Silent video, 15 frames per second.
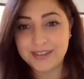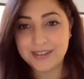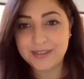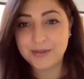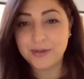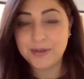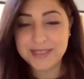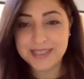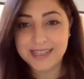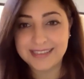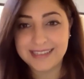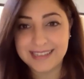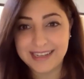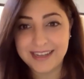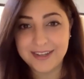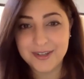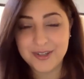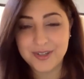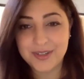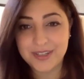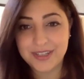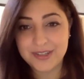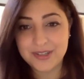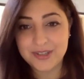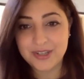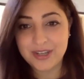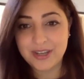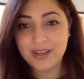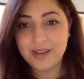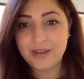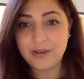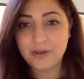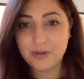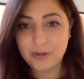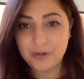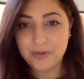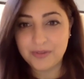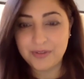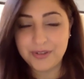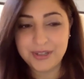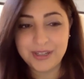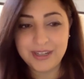toys and creation reach all over.